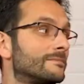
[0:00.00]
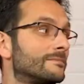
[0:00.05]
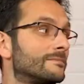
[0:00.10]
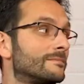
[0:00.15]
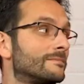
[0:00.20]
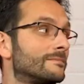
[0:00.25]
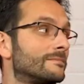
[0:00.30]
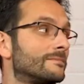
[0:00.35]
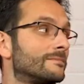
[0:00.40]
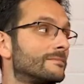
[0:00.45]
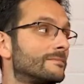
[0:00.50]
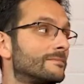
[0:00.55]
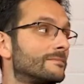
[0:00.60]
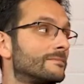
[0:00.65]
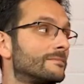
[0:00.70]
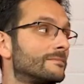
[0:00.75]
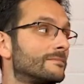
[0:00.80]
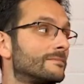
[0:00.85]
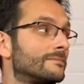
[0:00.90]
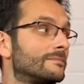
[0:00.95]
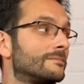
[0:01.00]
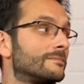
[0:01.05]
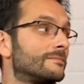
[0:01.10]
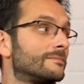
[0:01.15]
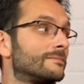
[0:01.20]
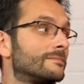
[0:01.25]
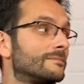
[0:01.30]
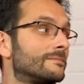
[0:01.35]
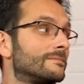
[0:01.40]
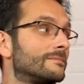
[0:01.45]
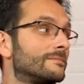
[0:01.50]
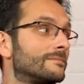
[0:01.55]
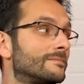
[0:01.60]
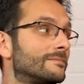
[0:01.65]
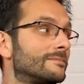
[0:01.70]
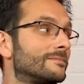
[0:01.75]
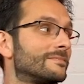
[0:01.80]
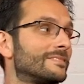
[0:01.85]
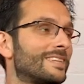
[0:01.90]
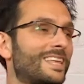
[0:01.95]

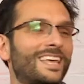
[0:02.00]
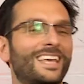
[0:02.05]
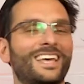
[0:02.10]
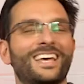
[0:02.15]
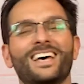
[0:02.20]
(not speaking)